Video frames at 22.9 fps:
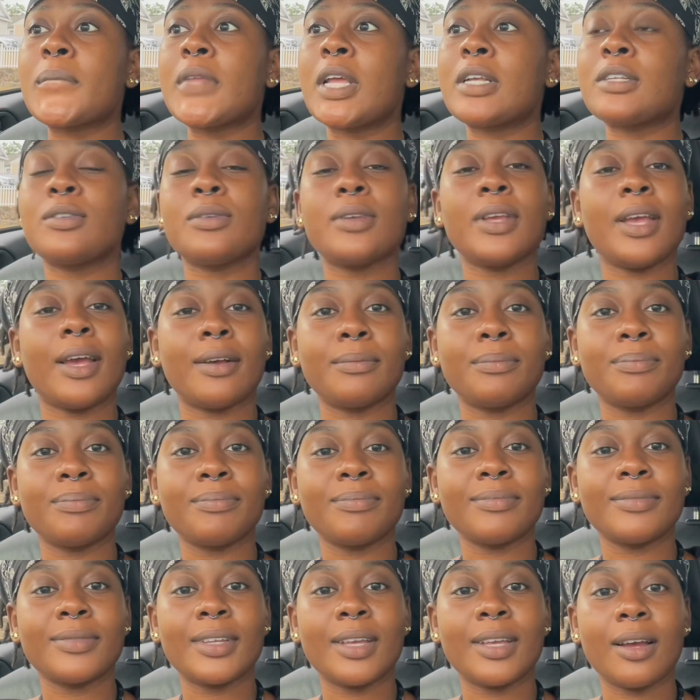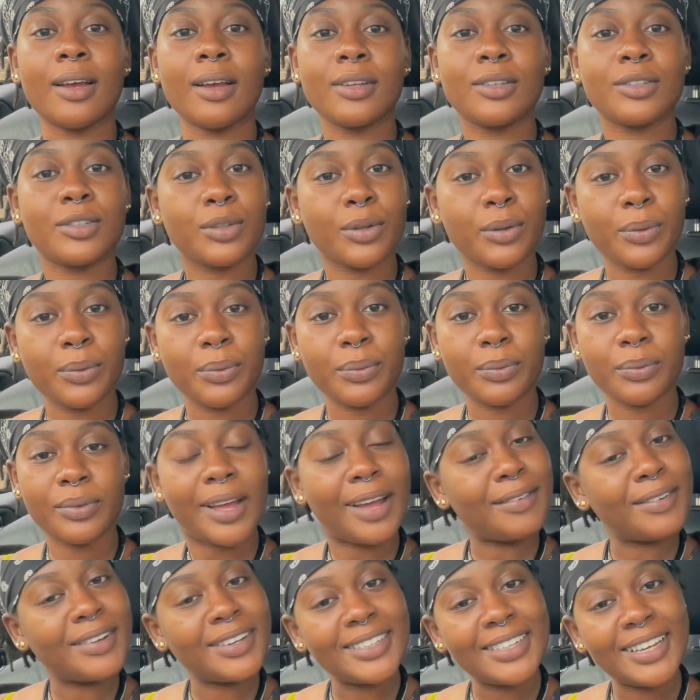so yeah, so
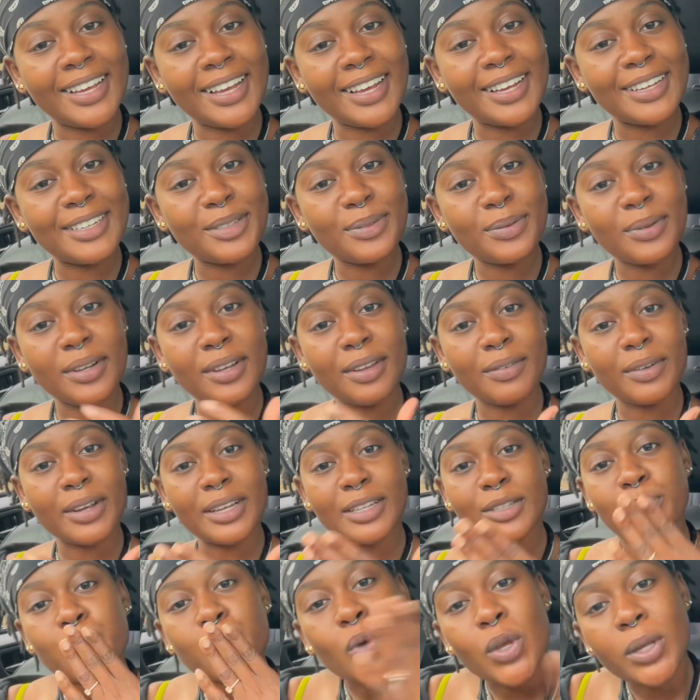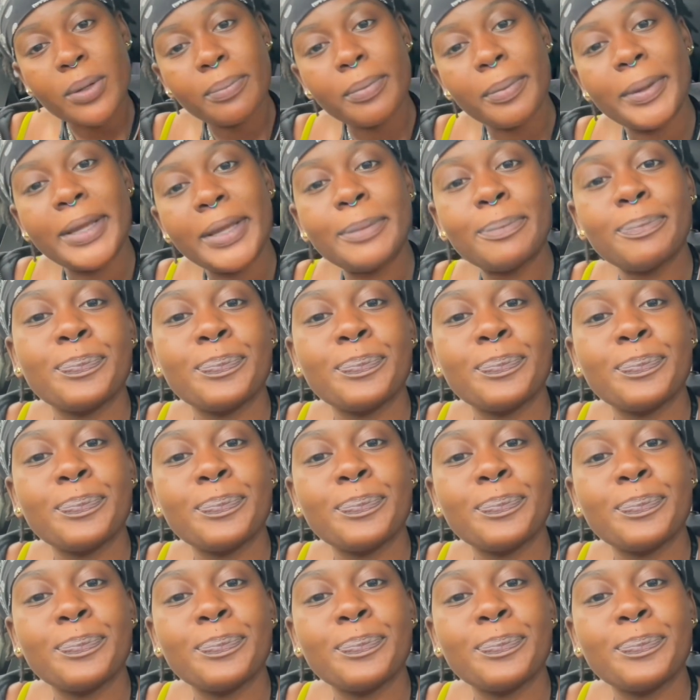have a good day guys. Love you guys. Bye.